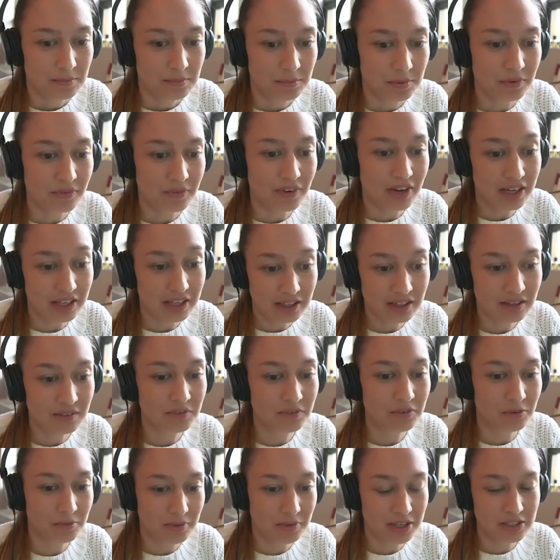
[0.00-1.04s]
providing
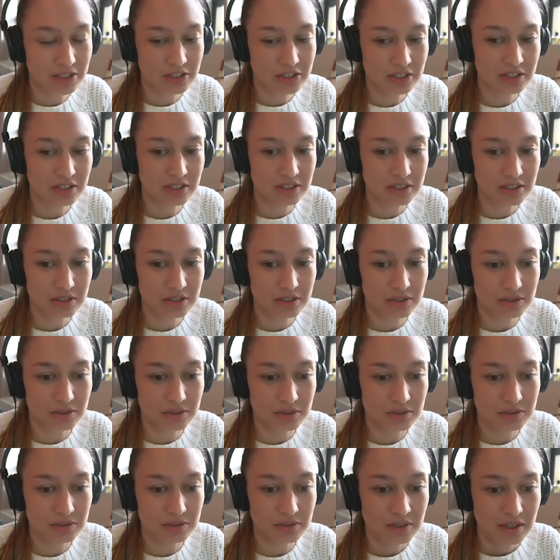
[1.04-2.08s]
information
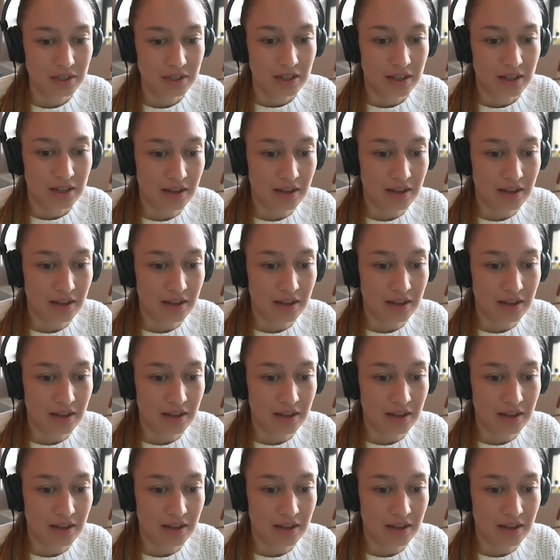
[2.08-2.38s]
to